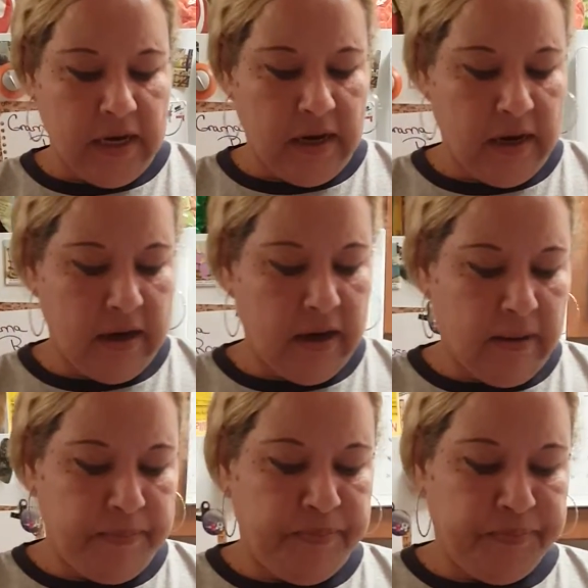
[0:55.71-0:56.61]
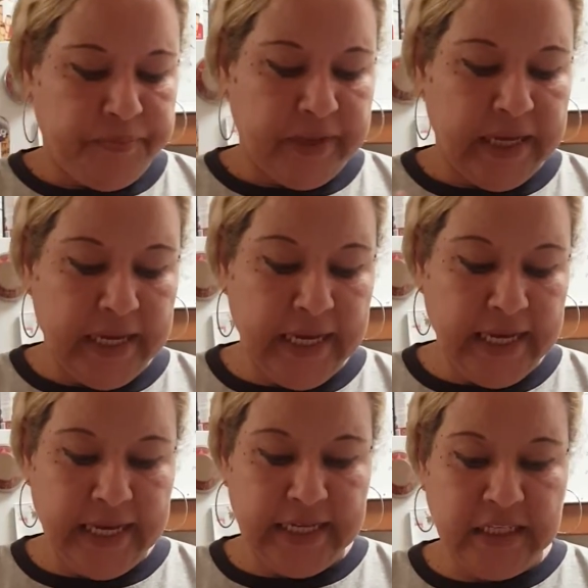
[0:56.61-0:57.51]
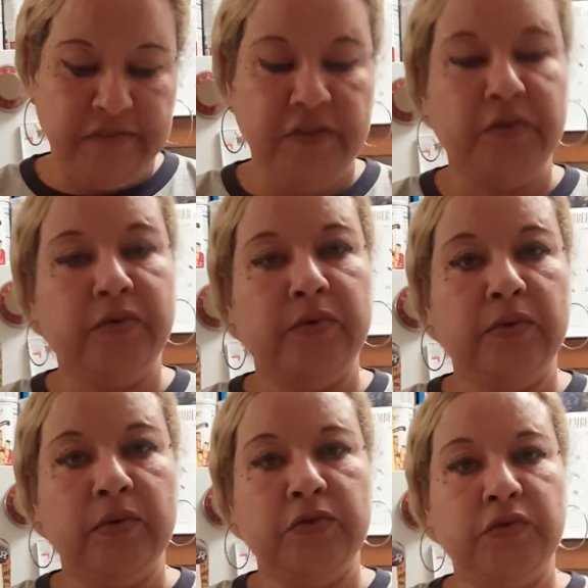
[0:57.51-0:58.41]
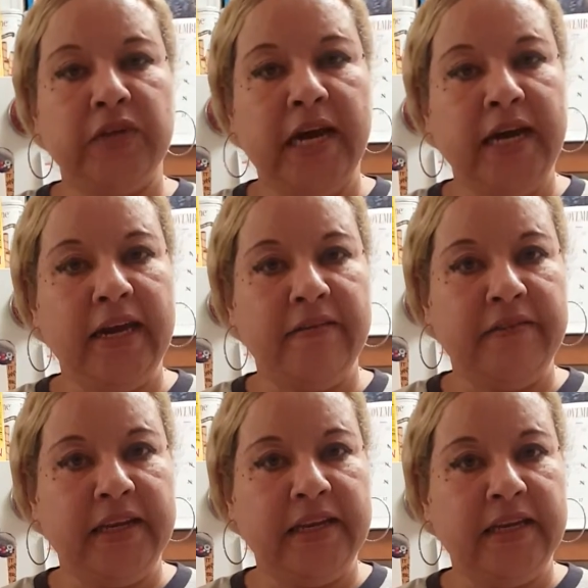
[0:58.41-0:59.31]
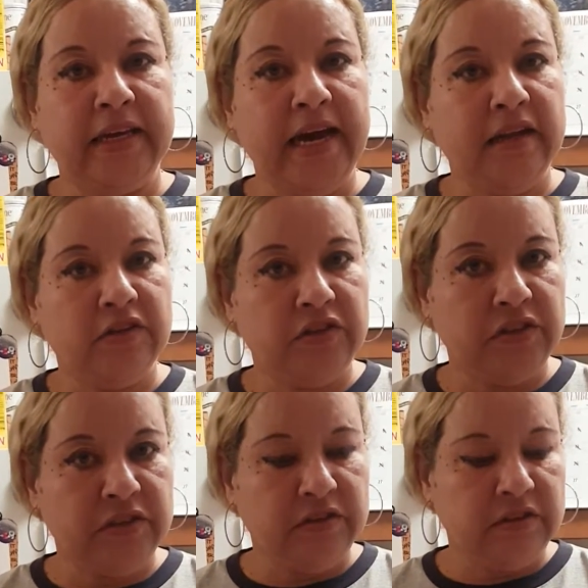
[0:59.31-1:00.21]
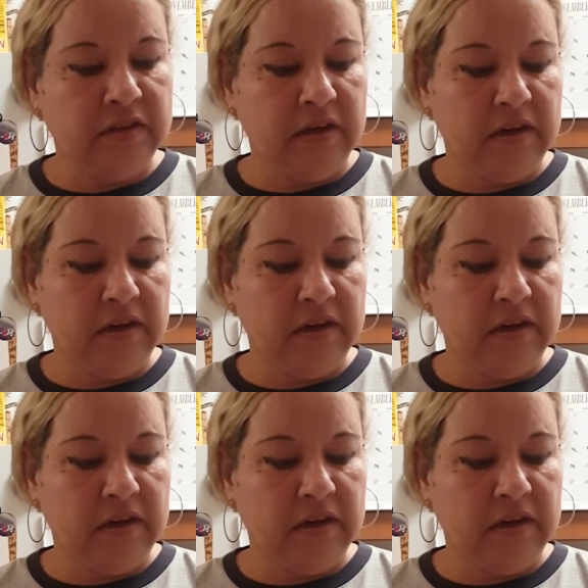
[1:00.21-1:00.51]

And if you do not have any allergies,